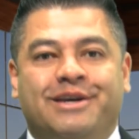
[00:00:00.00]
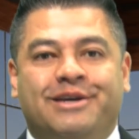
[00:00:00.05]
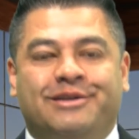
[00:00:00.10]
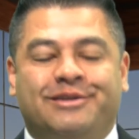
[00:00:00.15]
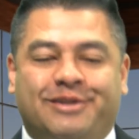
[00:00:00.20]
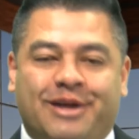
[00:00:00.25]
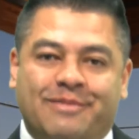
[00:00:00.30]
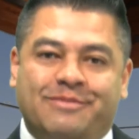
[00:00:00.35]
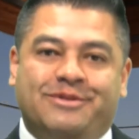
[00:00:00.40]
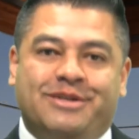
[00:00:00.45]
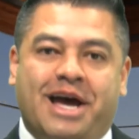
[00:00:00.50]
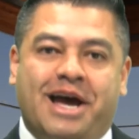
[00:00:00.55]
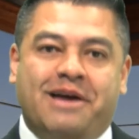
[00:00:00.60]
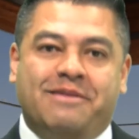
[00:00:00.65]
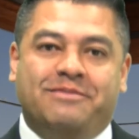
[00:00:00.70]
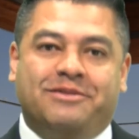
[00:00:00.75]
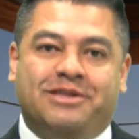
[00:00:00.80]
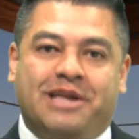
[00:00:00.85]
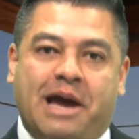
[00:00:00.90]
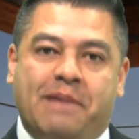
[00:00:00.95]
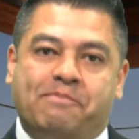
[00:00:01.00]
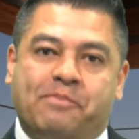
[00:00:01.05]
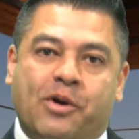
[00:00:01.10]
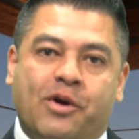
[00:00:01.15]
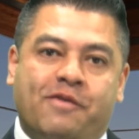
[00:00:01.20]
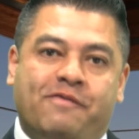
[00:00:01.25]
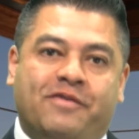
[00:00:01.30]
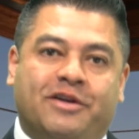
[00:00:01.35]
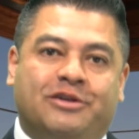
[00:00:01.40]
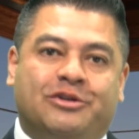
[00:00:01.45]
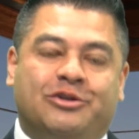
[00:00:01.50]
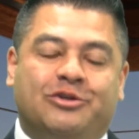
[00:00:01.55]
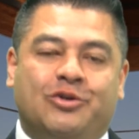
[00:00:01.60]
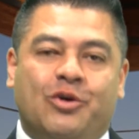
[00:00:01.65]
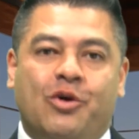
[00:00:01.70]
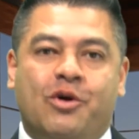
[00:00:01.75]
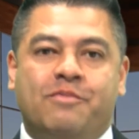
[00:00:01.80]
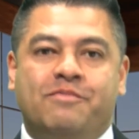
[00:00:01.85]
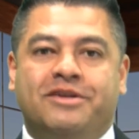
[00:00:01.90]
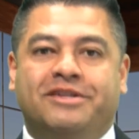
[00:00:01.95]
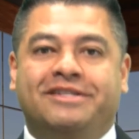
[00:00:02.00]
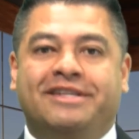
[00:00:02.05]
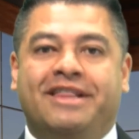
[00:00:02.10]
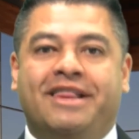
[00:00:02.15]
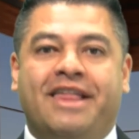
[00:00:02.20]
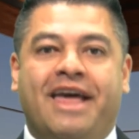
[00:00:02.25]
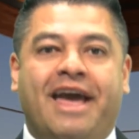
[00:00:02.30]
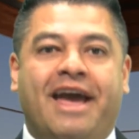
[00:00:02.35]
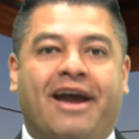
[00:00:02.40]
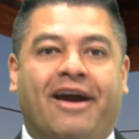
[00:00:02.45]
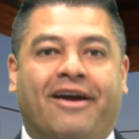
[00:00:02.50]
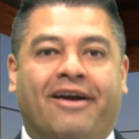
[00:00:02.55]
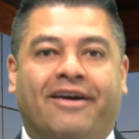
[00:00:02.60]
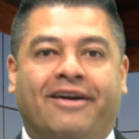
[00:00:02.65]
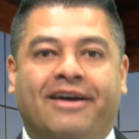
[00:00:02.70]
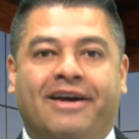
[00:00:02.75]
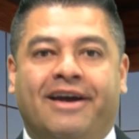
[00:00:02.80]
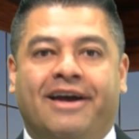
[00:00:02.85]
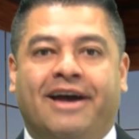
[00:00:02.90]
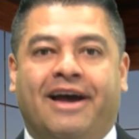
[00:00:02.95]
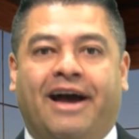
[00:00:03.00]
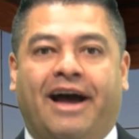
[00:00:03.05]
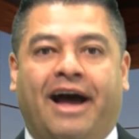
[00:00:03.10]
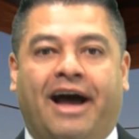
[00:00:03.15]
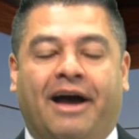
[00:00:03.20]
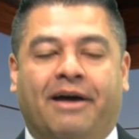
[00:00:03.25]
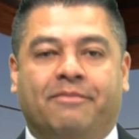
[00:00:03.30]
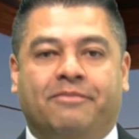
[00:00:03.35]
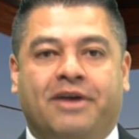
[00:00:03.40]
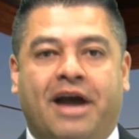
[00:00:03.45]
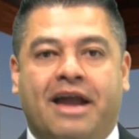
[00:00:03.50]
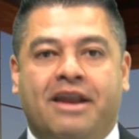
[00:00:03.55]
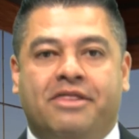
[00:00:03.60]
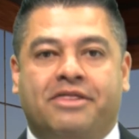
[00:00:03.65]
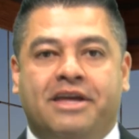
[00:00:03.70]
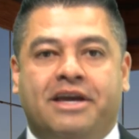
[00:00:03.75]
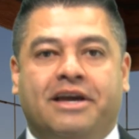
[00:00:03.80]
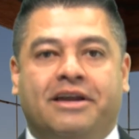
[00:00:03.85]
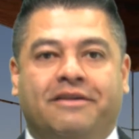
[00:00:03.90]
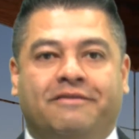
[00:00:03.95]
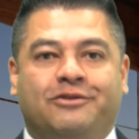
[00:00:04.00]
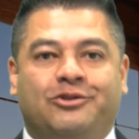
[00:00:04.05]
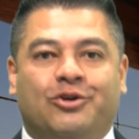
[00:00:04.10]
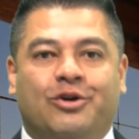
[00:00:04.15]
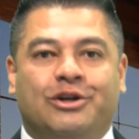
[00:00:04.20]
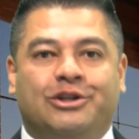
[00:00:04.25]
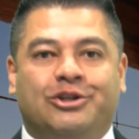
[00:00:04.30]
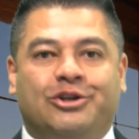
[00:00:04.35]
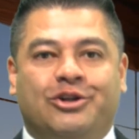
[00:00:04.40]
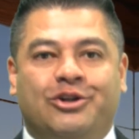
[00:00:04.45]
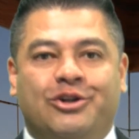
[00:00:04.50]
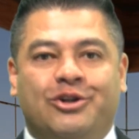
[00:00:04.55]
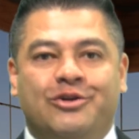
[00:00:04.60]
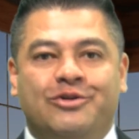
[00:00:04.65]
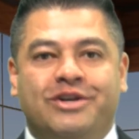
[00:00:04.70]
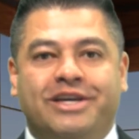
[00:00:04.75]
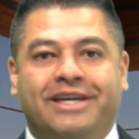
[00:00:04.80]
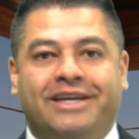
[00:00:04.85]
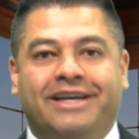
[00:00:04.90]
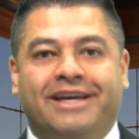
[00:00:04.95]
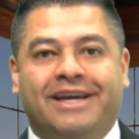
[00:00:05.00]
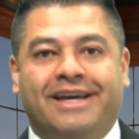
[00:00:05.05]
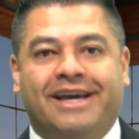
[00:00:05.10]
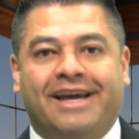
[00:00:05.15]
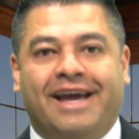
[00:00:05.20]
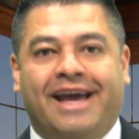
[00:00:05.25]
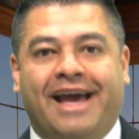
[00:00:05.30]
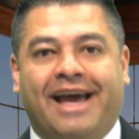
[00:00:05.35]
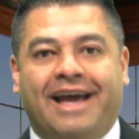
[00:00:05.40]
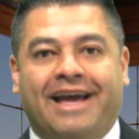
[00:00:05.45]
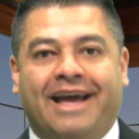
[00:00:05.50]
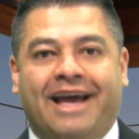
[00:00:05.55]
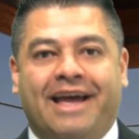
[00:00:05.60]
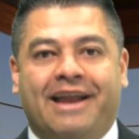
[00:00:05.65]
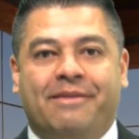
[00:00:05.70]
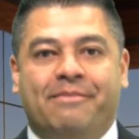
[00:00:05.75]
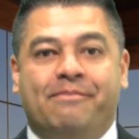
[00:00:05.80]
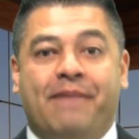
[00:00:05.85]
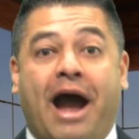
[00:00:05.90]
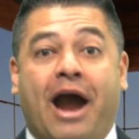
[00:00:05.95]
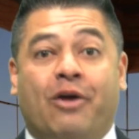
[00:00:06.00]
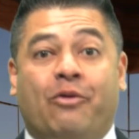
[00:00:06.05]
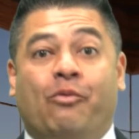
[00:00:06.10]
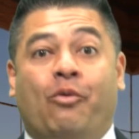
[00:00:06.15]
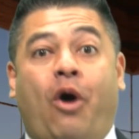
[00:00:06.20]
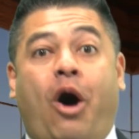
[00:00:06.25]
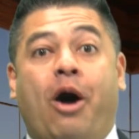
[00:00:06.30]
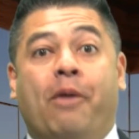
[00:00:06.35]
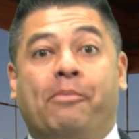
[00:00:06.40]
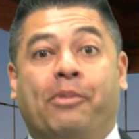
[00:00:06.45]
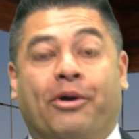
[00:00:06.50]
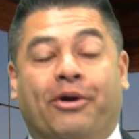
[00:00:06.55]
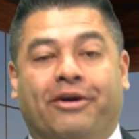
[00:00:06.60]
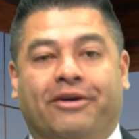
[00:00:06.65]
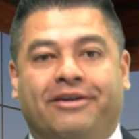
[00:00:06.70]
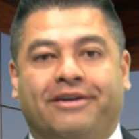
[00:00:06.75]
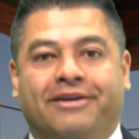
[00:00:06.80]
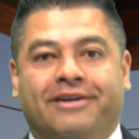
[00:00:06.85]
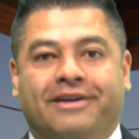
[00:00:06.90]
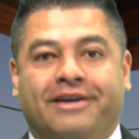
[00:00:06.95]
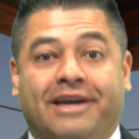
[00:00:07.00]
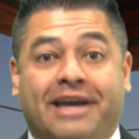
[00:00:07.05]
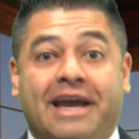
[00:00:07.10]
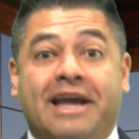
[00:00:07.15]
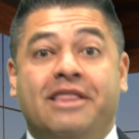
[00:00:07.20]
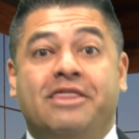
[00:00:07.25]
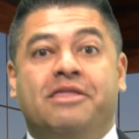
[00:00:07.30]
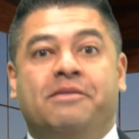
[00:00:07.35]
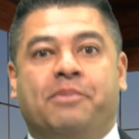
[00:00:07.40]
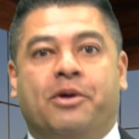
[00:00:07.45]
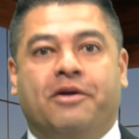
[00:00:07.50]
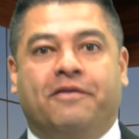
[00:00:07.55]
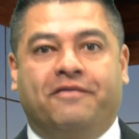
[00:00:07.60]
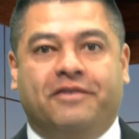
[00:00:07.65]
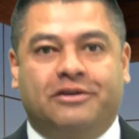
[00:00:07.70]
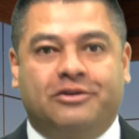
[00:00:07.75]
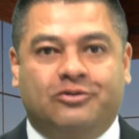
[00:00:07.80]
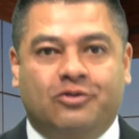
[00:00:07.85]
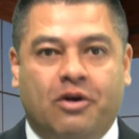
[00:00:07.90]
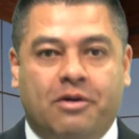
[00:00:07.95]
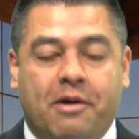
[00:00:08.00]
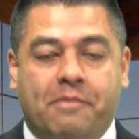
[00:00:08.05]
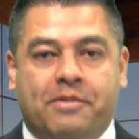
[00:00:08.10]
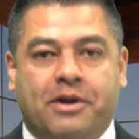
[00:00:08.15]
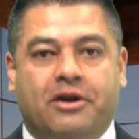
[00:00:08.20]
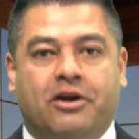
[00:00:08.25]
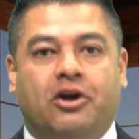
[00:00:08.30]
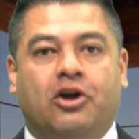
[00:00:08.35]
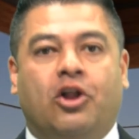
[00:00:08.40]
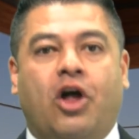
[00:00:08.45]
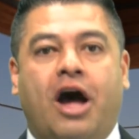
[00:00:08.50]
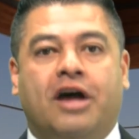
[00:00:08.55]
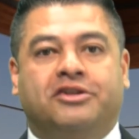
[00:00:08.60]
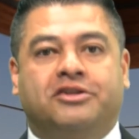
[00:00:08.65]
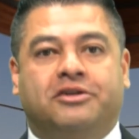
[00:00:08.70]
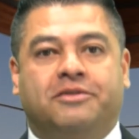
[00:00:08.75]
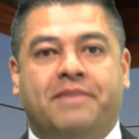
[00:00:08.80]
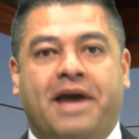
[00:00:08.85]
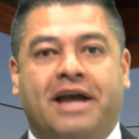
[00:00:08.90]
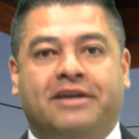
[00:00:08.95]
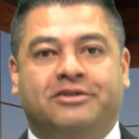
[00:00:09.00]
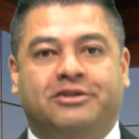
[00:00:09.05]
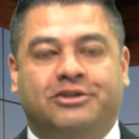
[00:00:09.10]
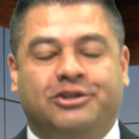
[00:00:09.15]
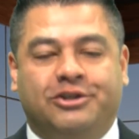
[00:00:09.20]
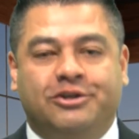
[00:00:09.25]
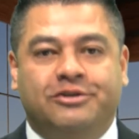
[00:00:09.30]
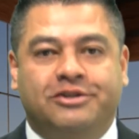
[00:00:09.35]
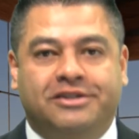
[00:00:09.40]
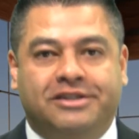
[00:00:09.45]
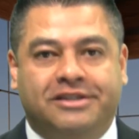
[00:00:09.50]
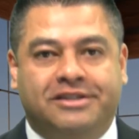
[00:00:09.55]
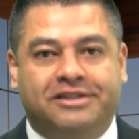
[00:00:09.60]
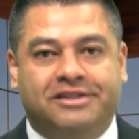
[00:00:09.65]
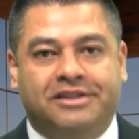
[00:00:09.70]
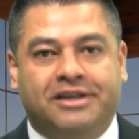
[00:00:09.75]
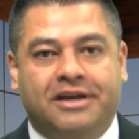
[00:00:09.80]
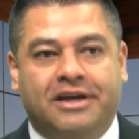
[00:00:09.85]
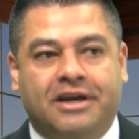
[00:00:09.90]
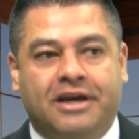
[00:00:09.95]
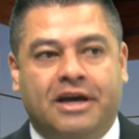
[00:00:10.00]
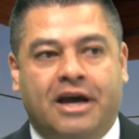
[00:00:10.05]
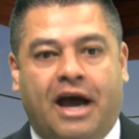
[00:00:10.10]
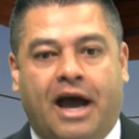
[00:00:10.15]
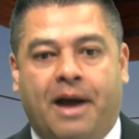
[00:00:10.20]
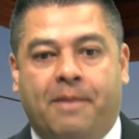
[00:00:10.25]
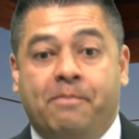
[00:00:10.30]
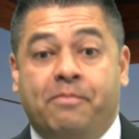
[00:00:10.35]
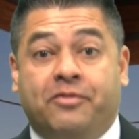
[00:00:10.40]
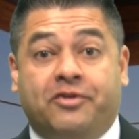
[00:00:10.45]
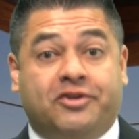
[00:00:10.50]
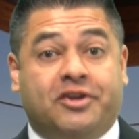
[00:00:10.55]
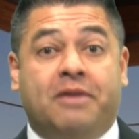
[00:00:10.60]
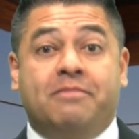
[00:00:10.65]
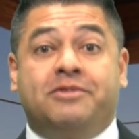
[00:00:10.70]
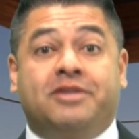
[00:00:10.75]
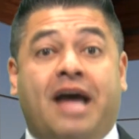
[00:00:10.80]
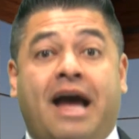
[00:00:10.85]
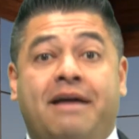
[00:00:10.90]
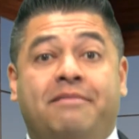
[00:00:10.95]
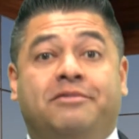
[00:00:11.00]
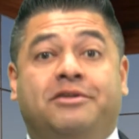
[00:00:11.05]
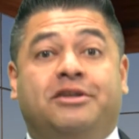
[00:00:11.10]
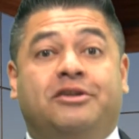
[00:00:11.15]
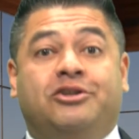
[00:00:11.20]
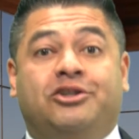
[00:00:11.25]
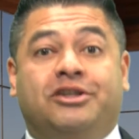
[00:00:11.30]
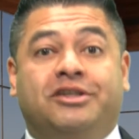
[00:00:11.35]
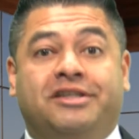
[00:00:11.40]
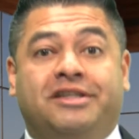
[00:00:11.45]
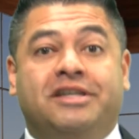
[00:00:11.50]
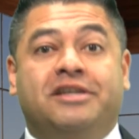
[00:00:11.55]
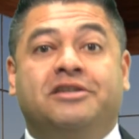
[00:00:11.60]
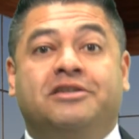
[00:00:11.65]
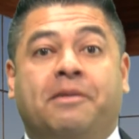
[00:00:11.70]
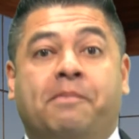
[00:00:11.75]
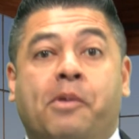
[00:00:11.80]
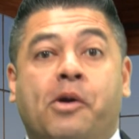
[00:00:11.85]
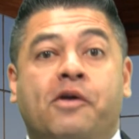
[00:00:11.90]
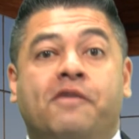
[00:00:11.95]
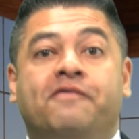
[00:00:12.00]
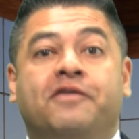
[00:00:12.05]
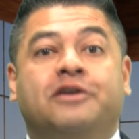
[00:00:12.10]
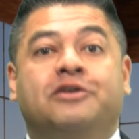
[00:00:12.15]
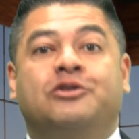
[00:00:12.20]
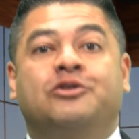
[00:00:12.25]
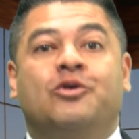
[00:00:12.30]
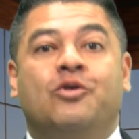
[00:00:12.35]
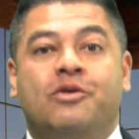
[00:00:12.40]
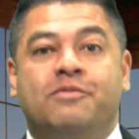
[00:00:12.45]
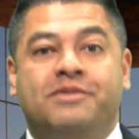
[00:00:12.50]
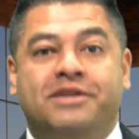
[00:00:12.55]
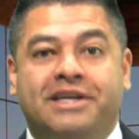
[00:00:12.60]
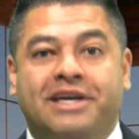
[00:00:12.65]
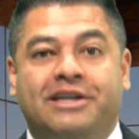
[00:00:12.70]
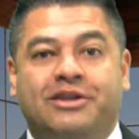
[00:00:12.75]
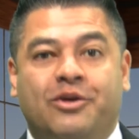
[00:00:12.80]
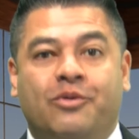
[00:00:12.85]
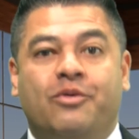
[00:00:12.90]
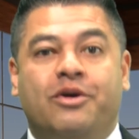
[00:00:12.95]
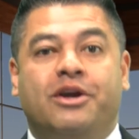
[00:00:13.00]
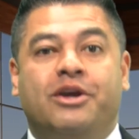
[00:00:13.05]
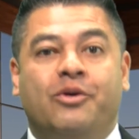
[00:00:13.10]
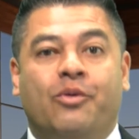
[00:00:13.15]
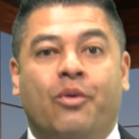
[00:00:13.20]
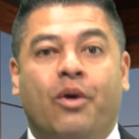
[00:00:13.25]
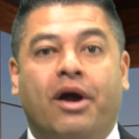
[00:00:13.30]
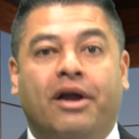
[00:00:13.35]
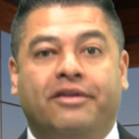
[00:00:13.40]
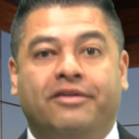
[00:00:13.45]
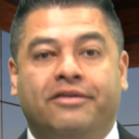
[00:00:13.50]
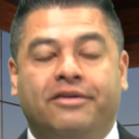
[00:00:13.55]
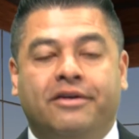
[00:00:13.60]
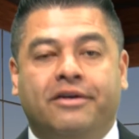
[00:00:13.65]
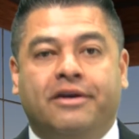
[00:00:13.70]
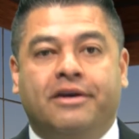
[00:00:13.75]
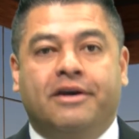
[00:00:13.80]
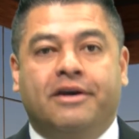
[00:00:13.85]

Sometimes that perfect storm is there. Kind of thinking of George Clooney and Mark Wahlberg in The Perfect Storm up here in Gloucester, Massachusetts. Sometimes there just is a perfect storm to get to where you want.